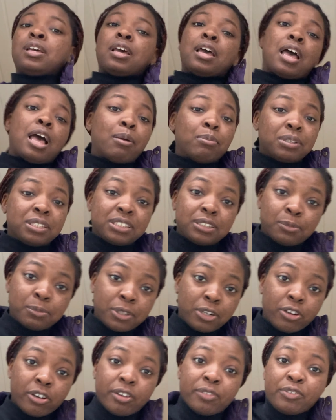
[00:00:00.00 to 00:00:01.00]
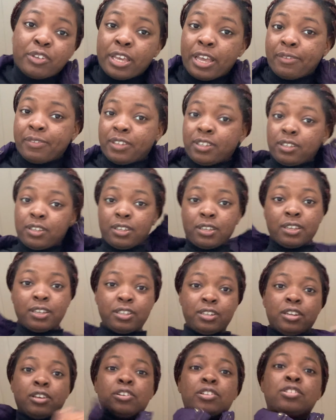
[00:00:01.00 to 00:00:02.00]
I'm a summer girl, if you haven't
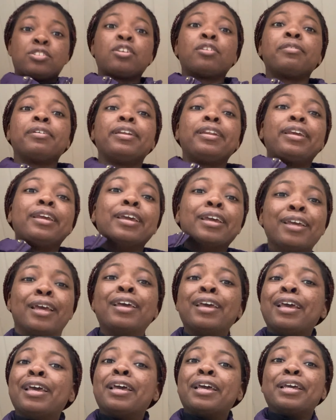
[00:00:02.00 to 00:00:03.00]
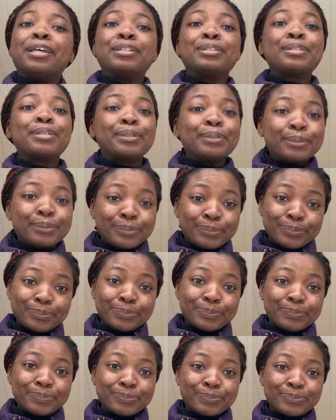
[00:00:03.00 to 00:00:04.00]
noticed already. And two,
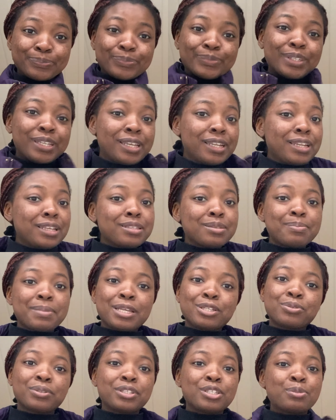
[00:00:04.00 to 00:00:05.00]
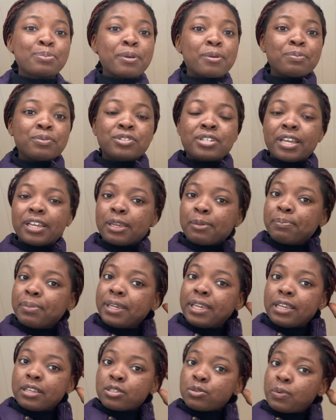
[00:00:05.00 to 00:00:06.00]
it doesn't match with this purple jacket, but
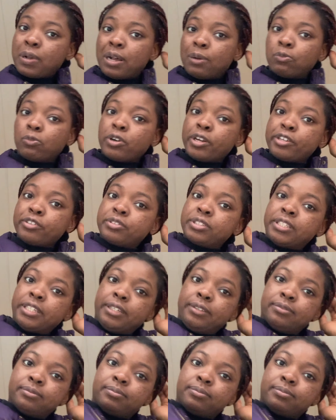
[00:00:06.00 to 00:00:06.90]
guess what? I'm royalty.